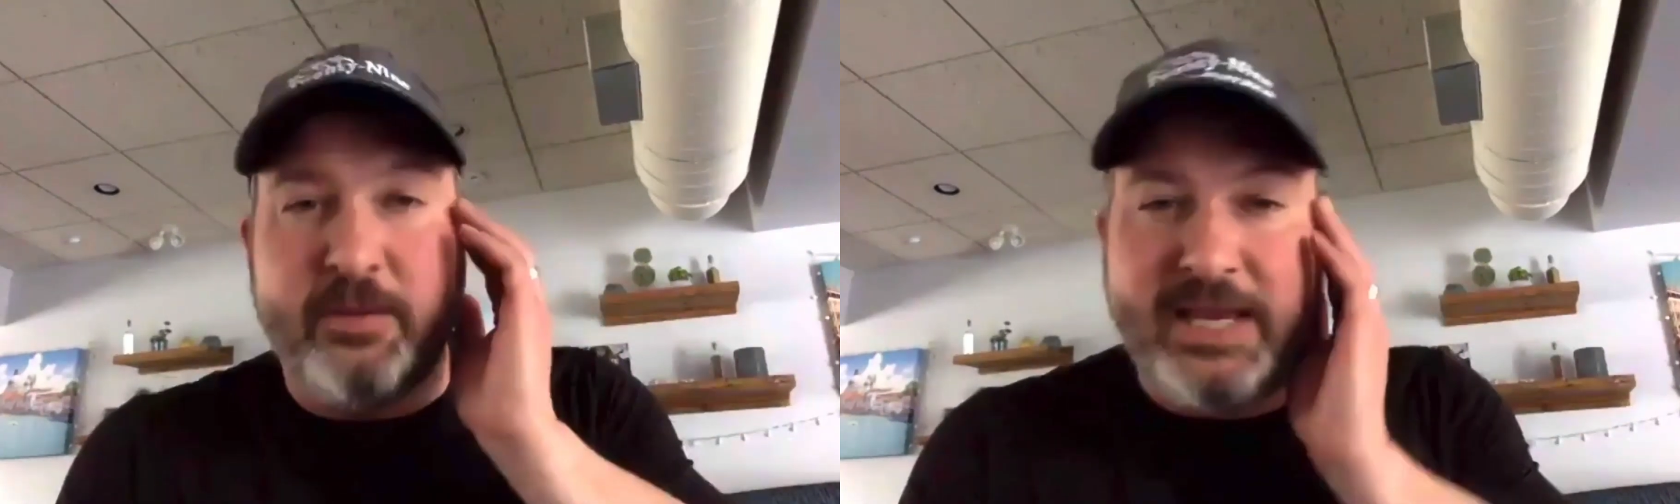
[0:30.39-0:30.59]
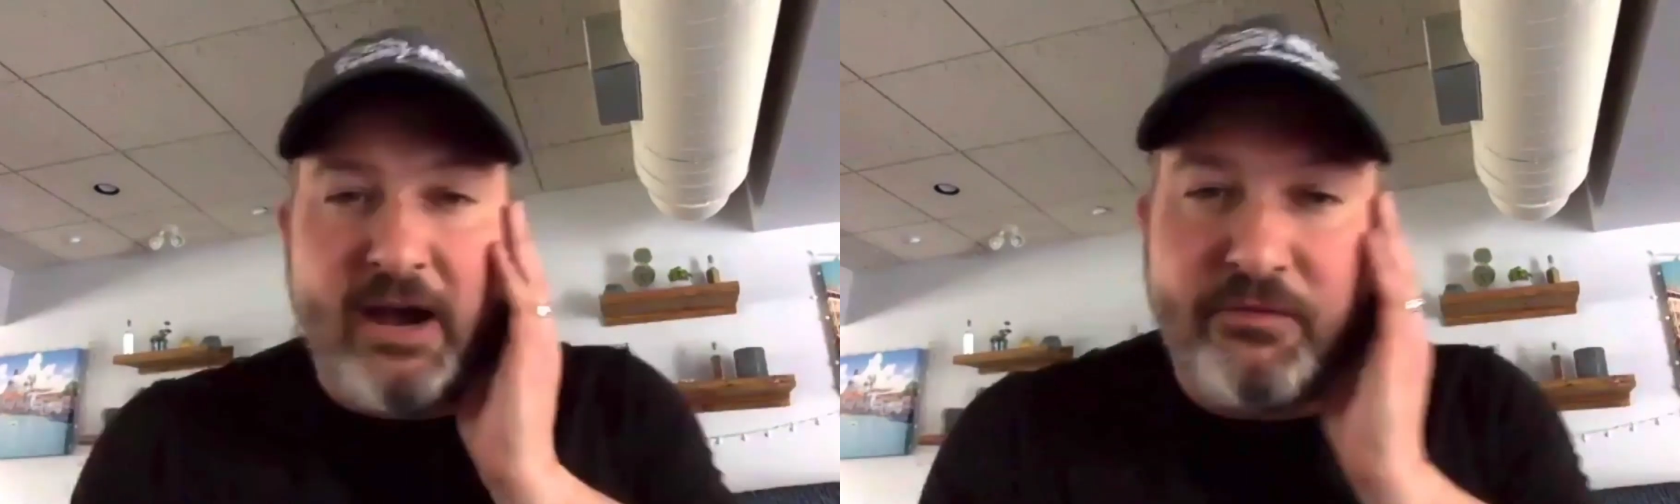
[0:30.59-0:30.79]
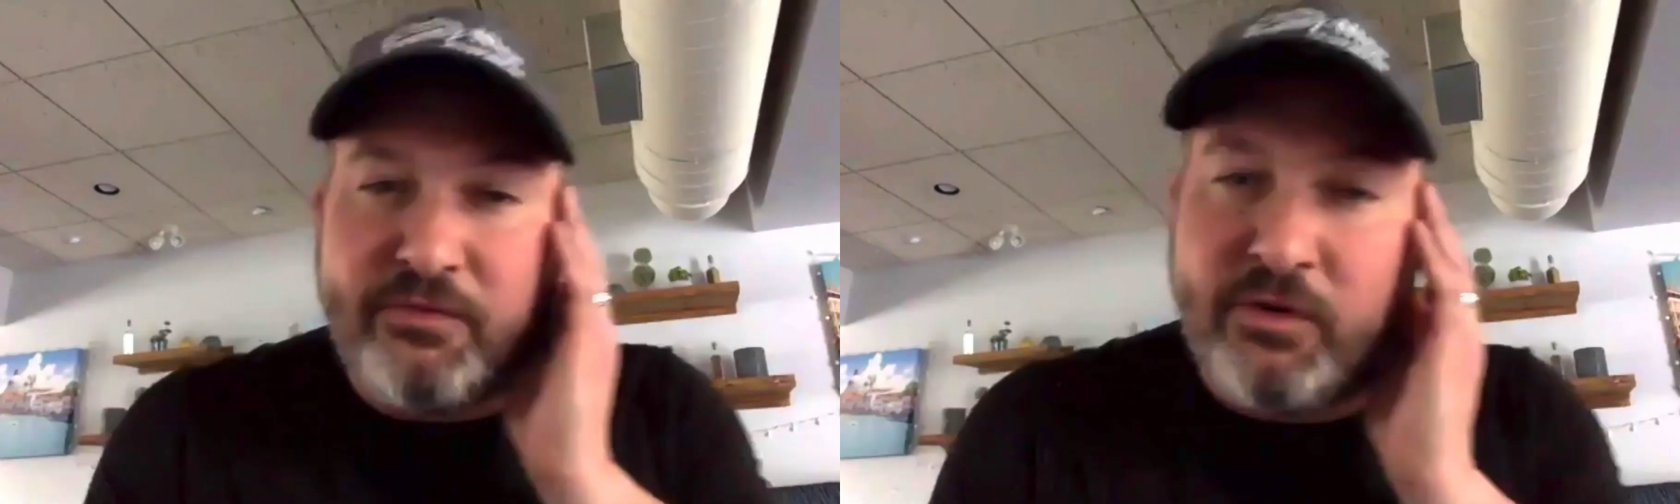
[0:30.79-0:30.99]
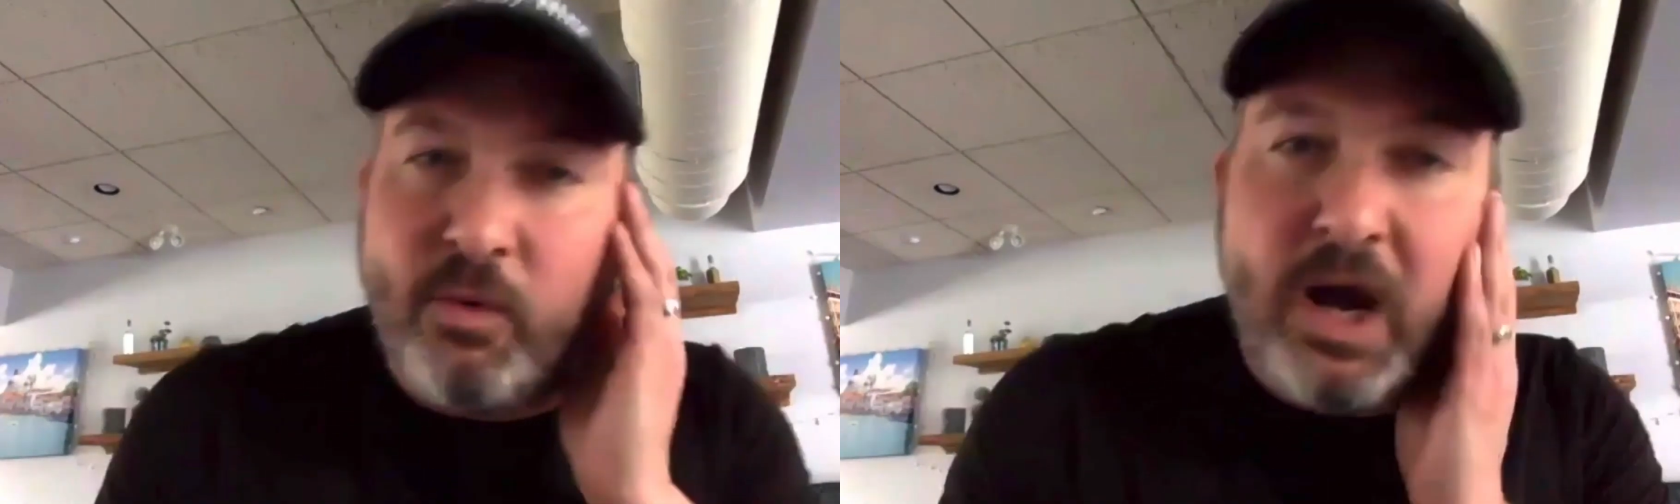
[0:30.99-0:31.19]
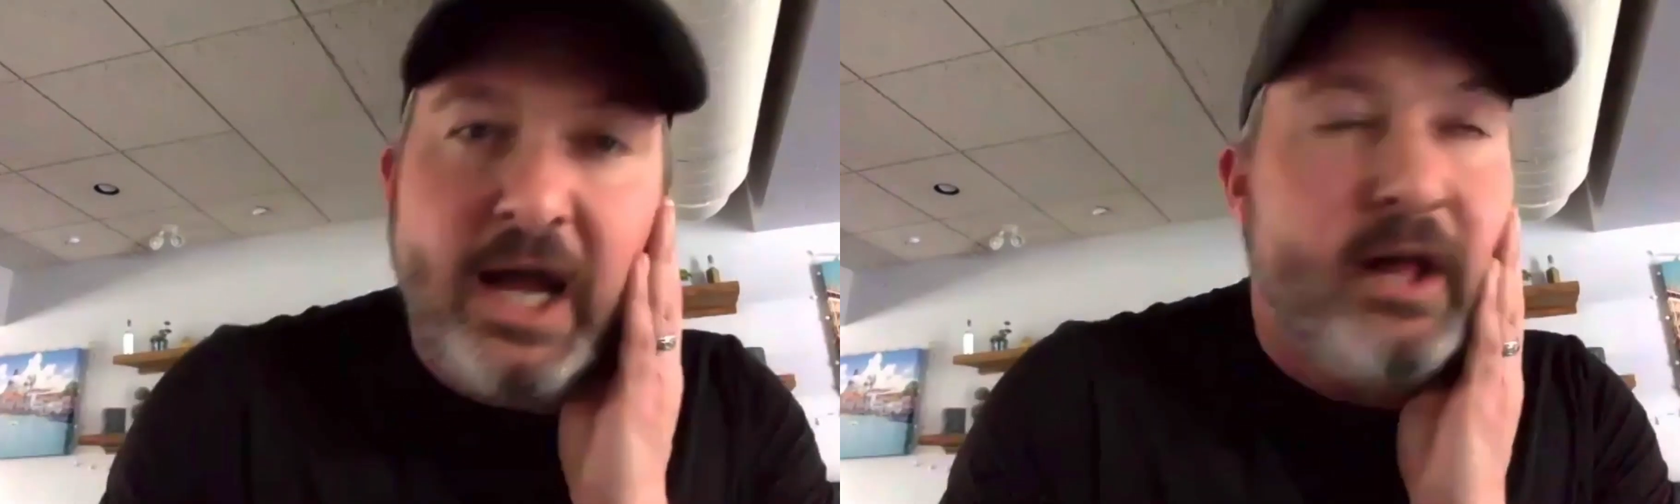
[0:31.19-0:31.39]
to be out for a
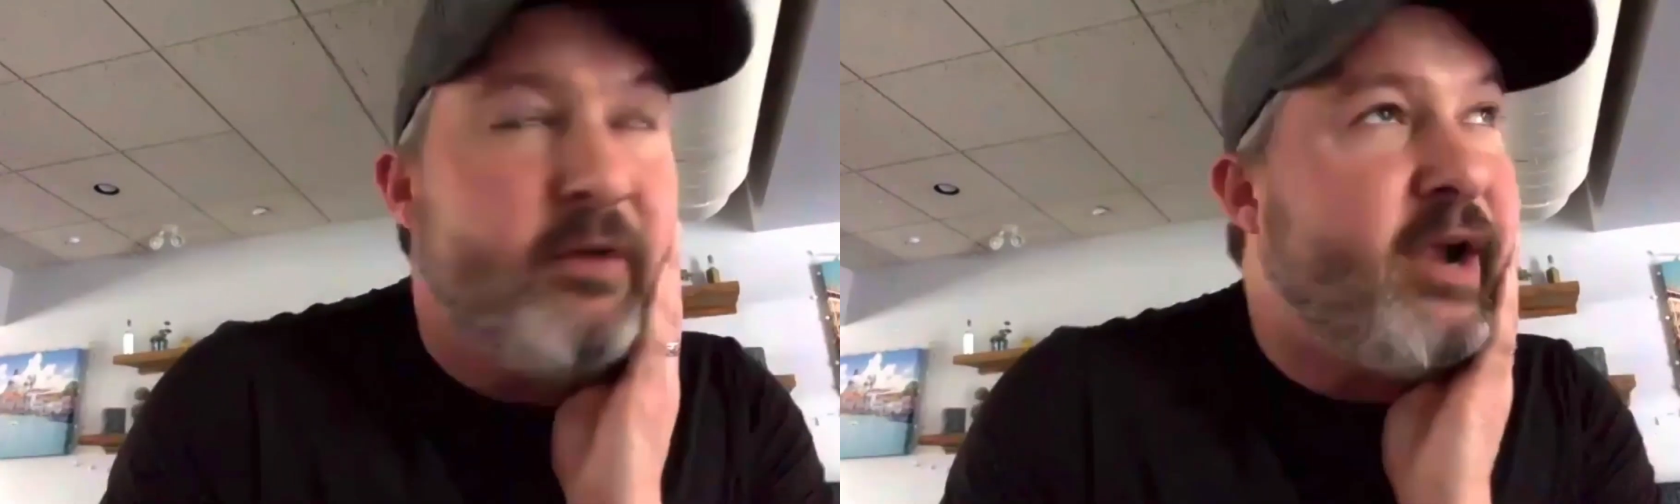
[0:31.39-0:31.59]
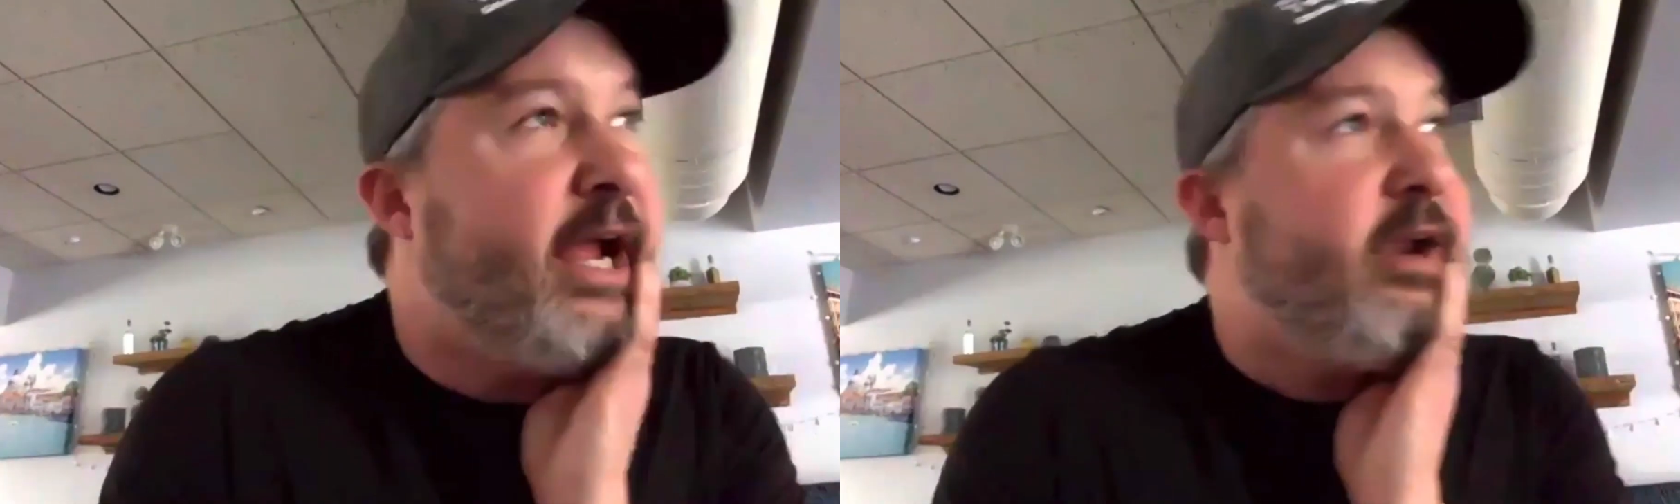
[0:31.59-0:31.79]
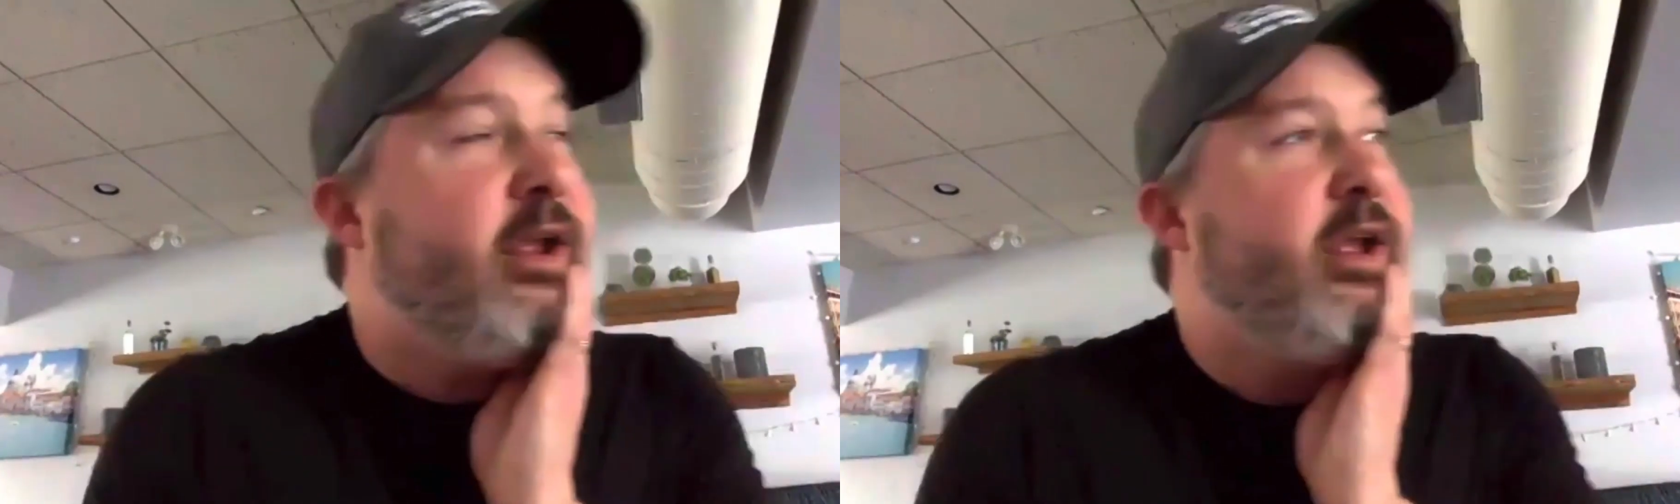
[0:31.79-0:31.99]
while, right?